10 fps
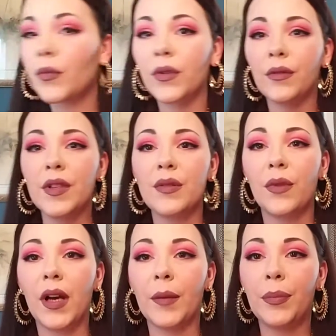one reason
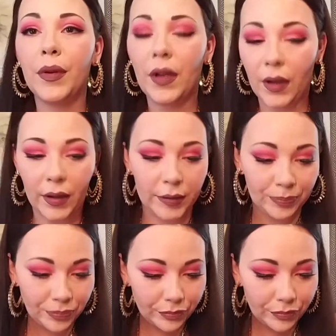why I put on